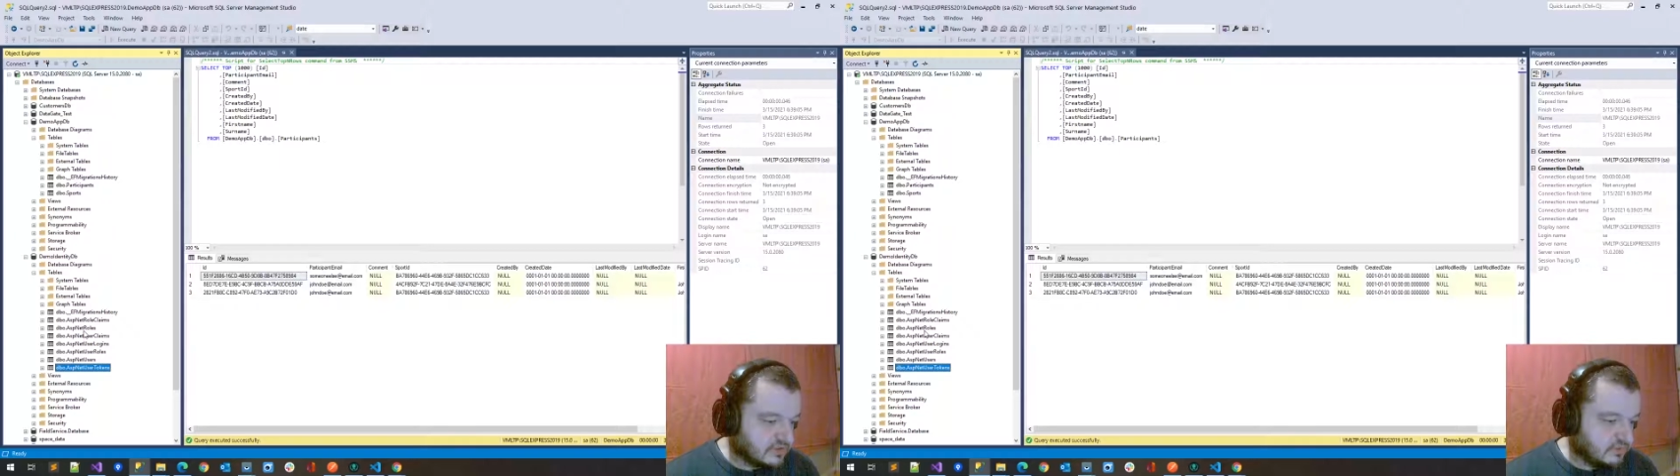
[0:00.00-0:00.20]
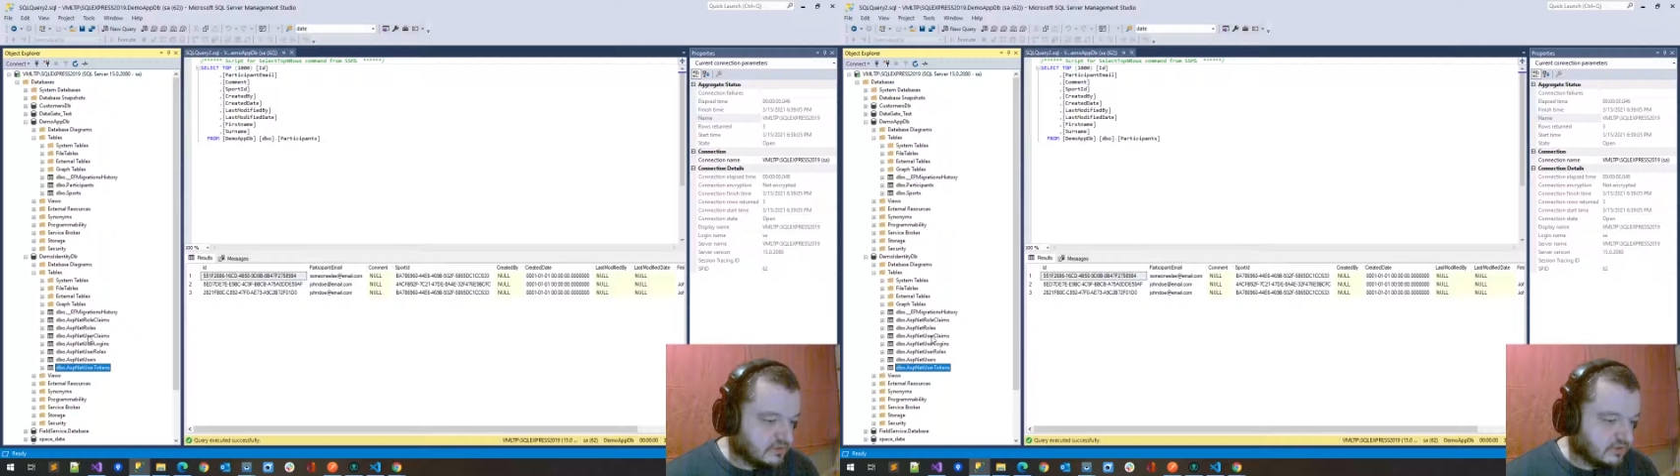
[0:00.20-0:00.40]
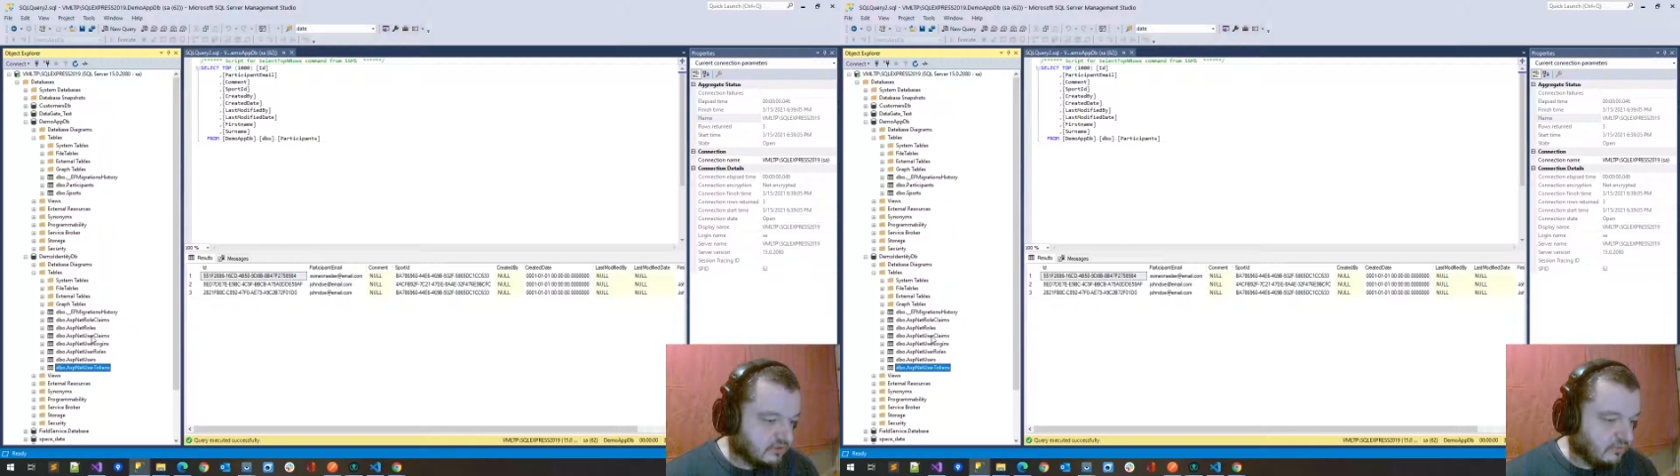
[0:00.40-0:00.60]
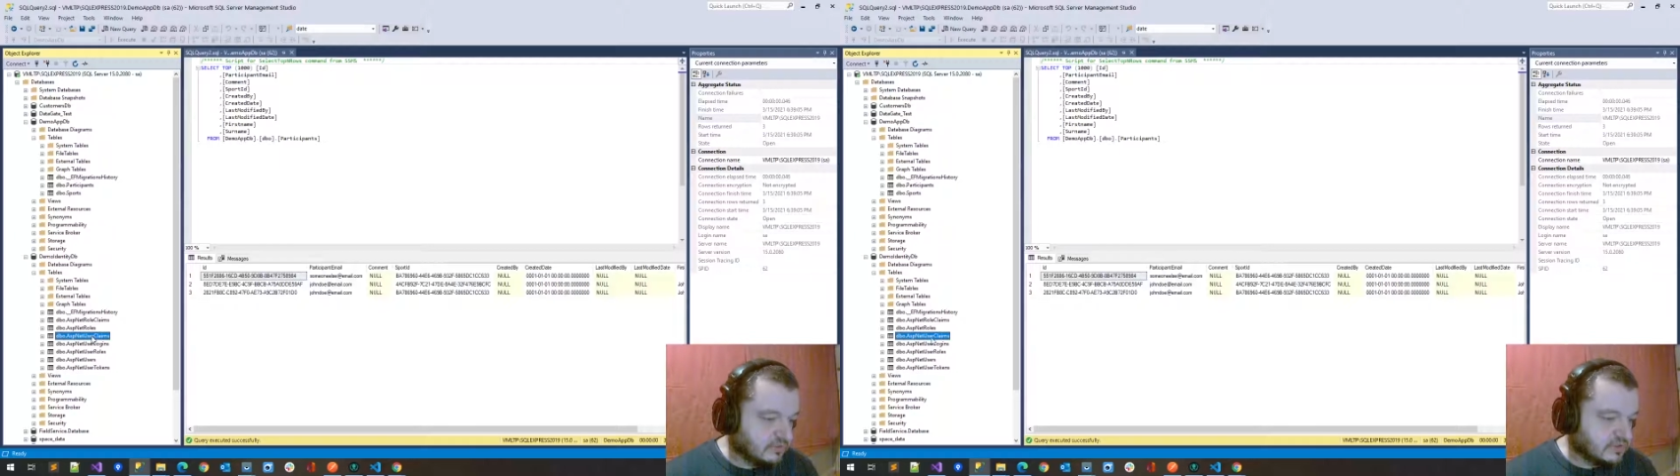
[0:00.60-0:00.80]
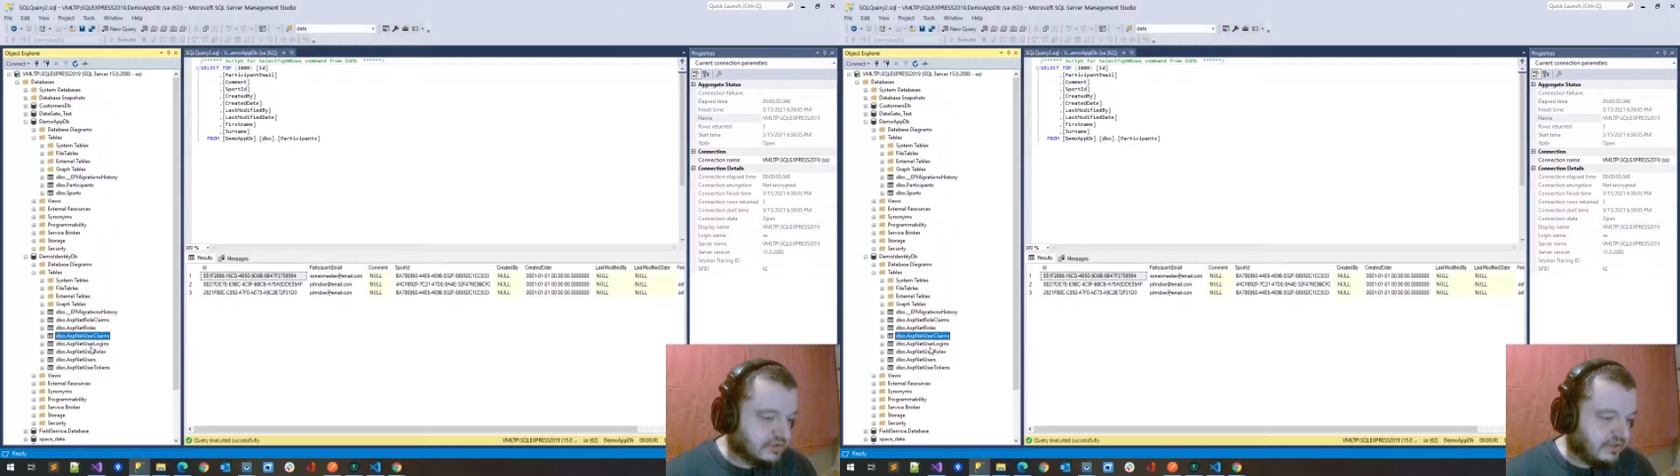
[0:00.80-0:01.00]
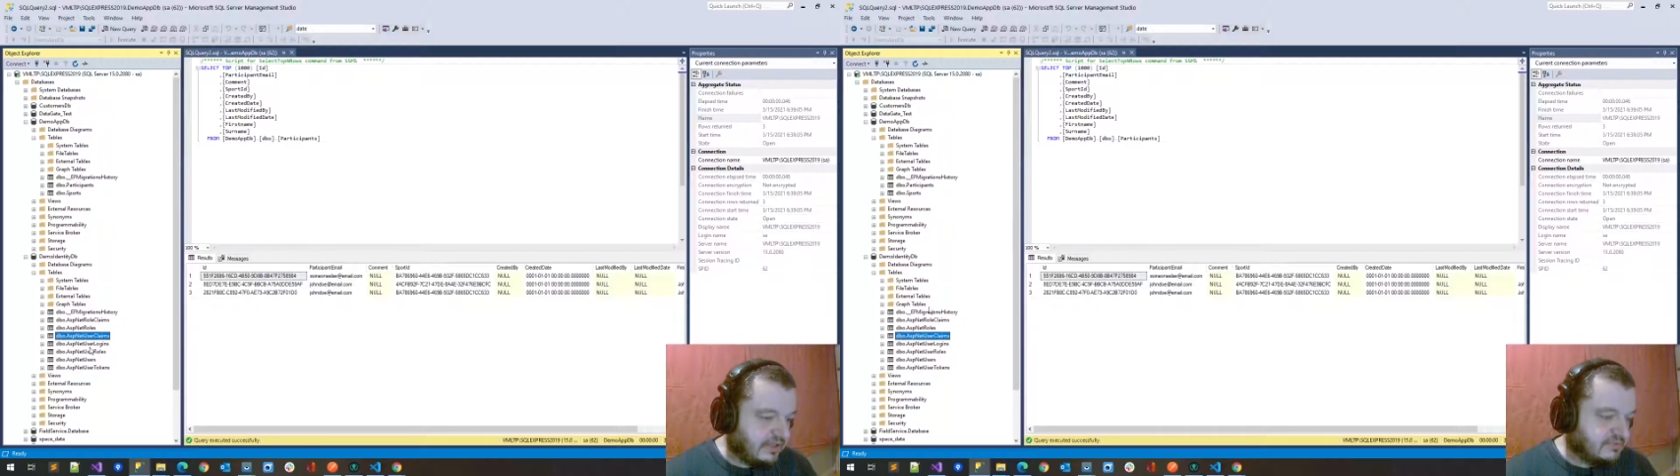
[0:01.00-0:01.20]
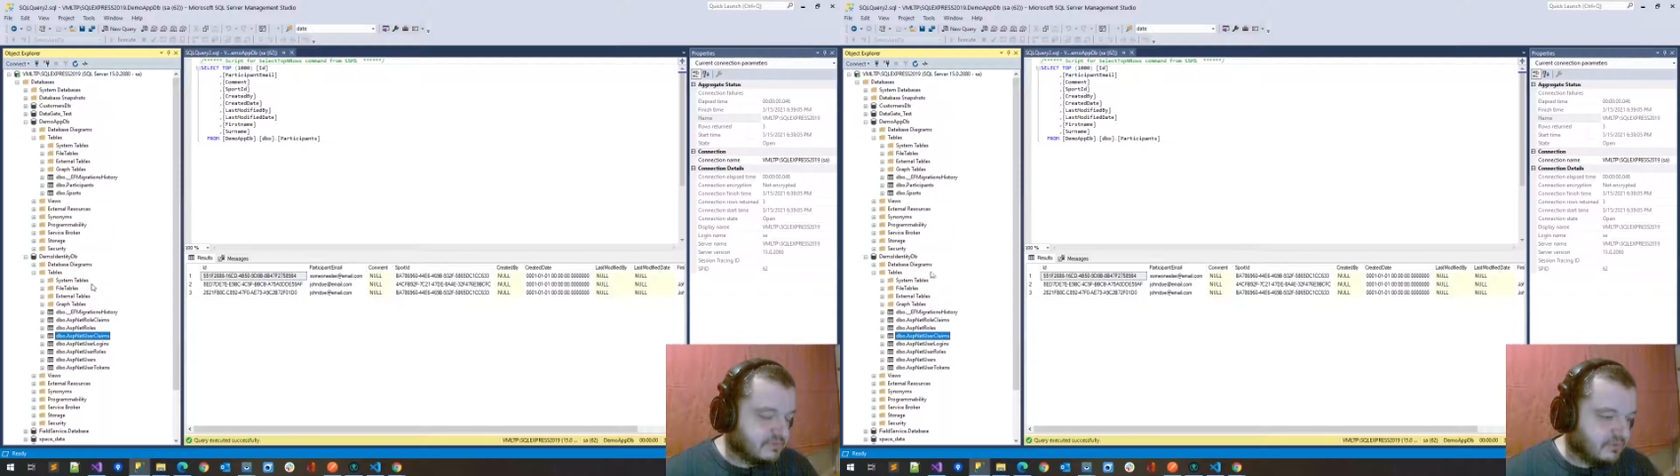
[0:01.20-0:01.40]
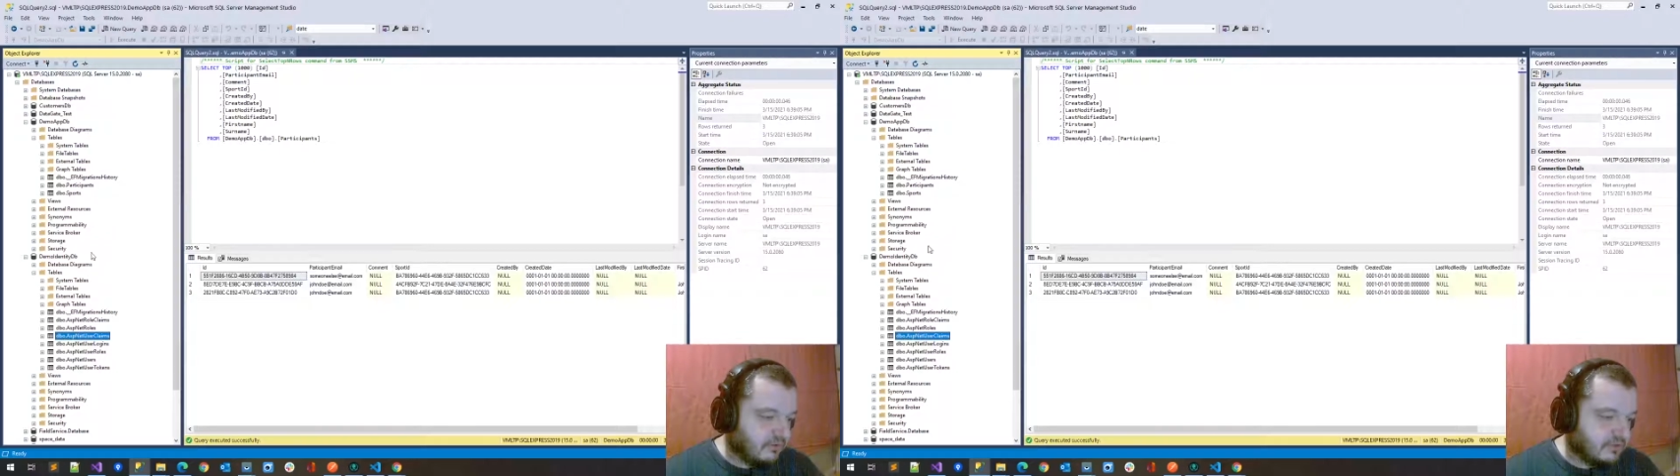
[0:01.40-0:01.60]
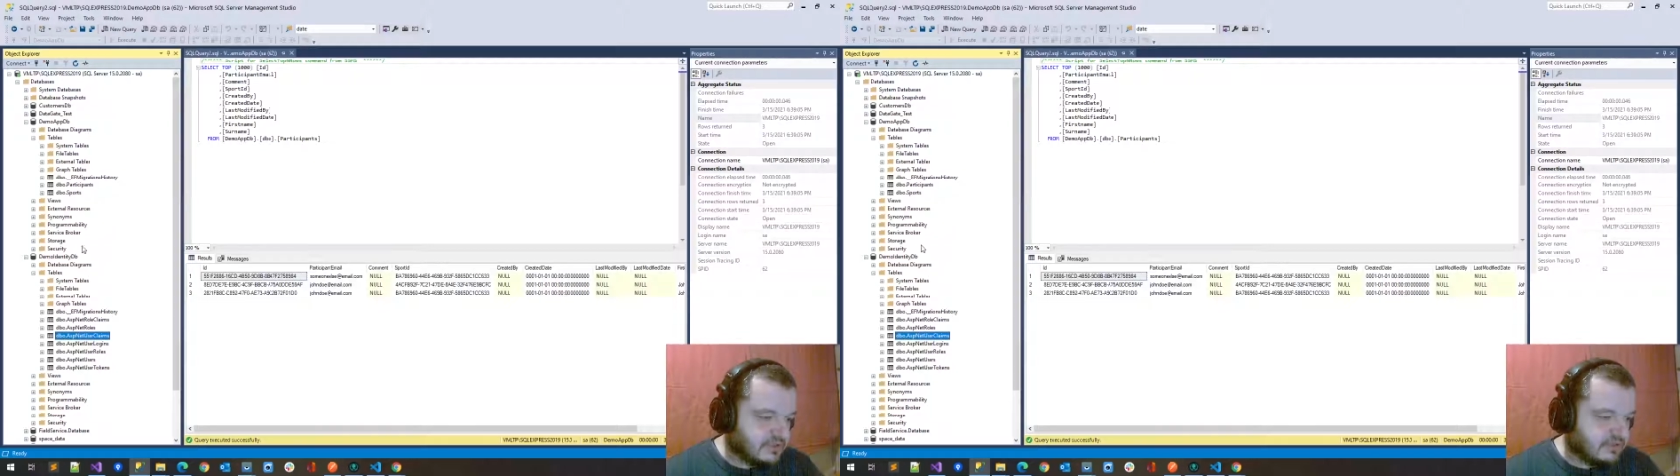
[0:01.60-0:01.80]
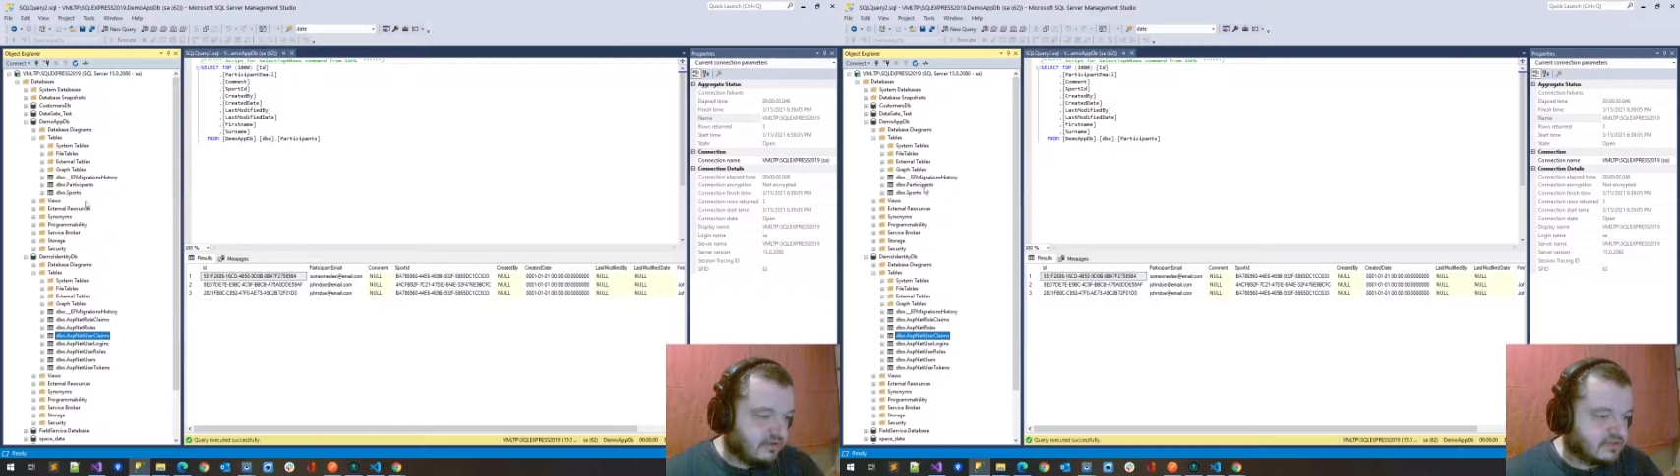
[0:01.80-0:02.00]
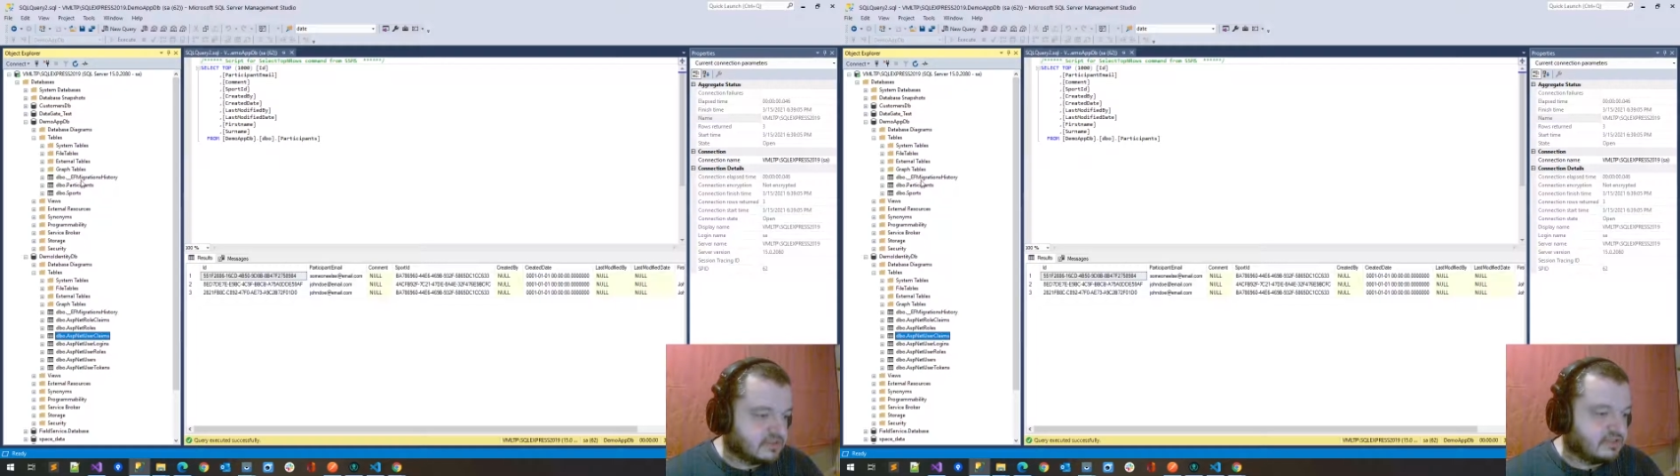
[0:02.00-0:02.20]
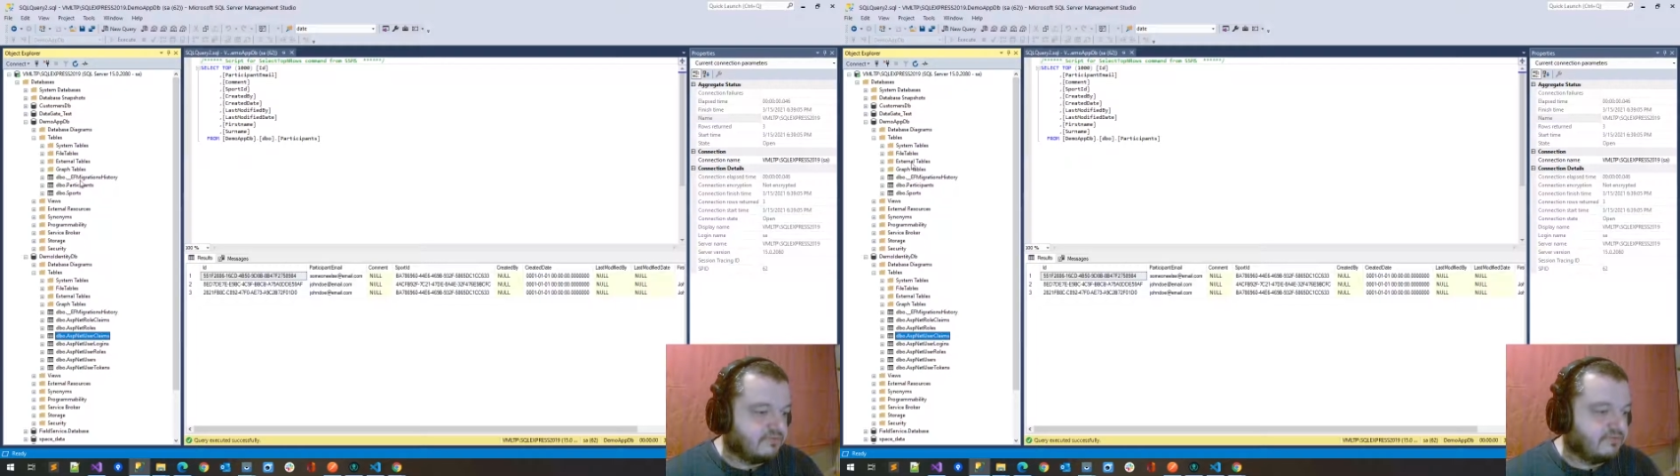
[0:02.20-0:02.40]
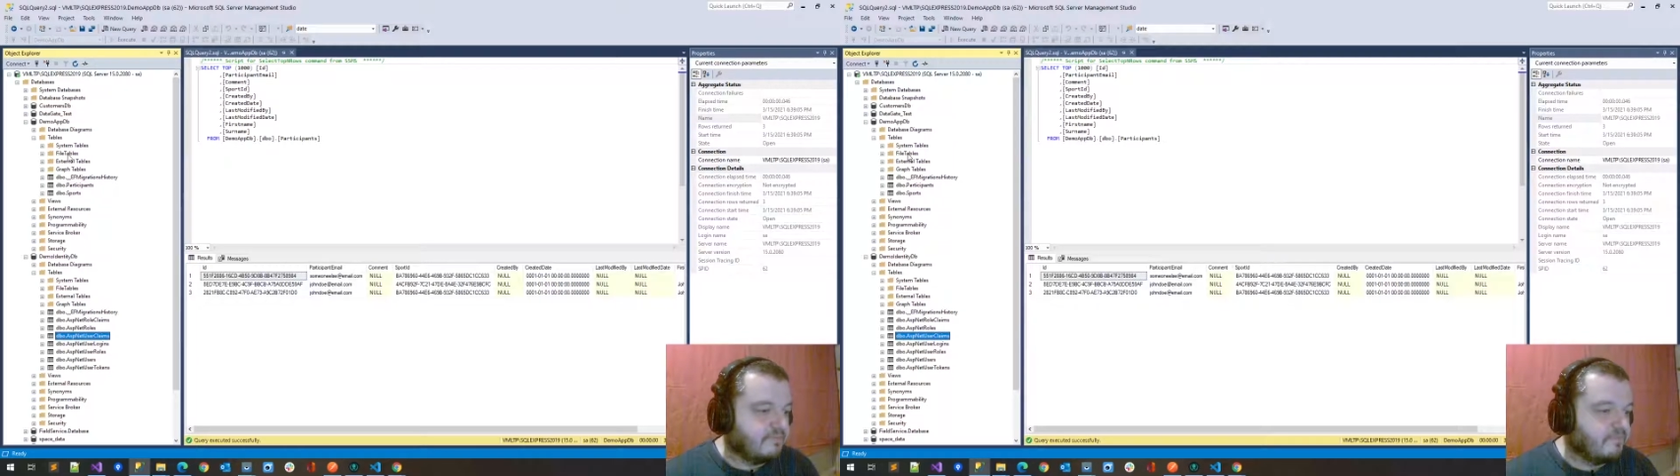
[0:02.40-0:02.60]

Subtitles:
with roles, claims, logins, and all the stuff.